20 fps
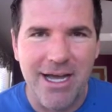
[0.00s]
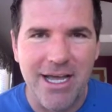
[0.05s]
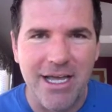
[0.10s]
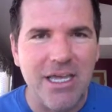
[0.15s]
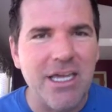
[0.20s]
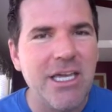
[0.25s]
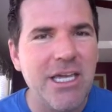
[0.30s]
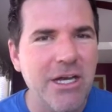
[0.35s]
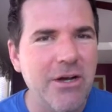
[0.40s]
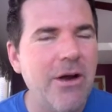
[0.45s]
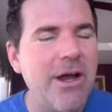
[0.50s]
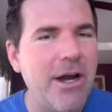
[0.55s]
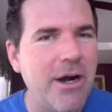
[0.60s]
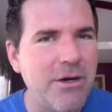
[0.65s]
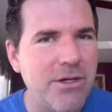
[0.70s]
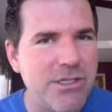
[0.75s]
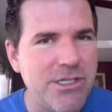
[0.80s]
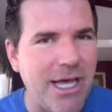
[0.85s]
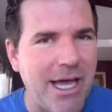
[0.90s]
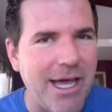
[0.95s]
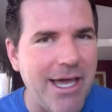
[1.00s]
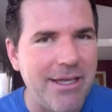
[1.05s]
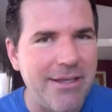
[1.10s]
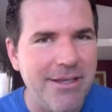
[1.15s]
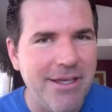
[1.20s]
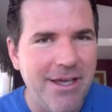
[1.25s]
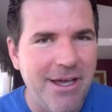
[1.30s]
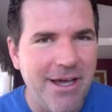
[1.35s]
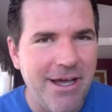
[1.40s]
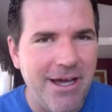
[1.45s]
here at our site
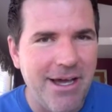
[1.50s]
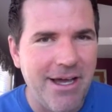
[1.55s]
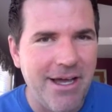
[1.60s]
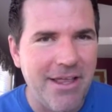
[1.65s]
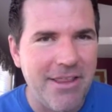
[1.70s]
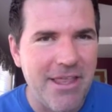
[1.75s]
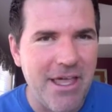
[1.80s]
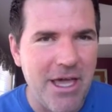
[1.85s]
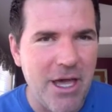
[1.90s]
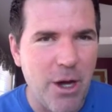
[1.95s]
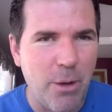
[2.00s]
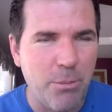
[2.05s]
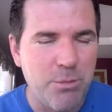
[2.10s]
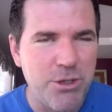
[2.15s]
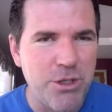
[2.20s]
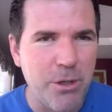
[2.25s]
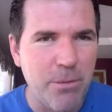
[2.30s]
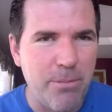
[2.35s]
that helps your